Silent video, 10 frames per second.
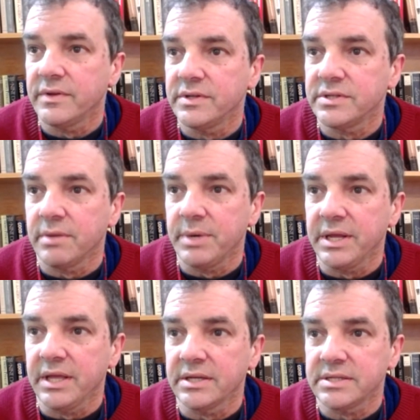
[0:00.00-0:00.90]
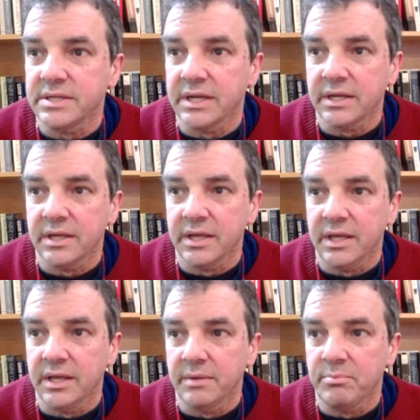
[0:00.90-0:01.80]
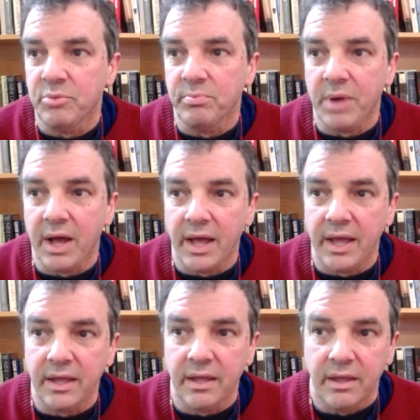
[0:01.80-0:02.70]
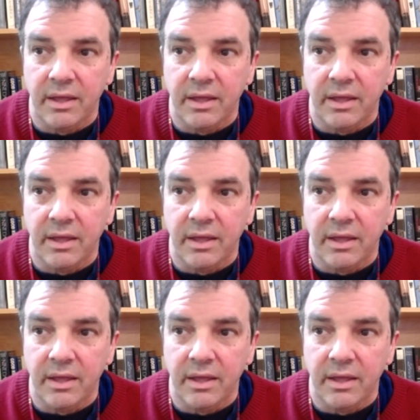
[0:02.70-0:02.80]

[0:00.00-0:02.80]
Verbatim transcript: somebody gets sick in Mumbai